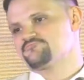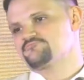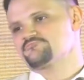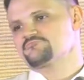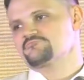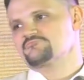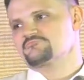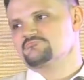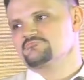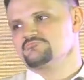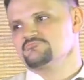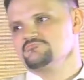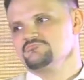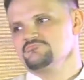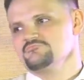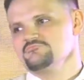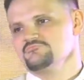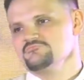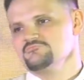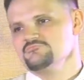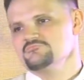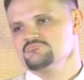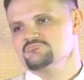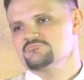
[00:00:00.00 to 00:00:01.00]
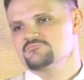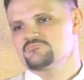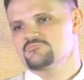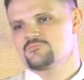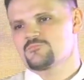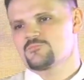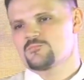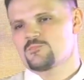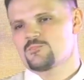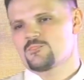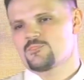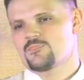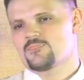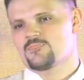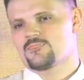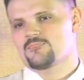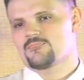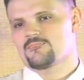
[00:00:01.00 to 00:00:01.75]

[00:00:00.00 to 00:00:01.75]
(silence)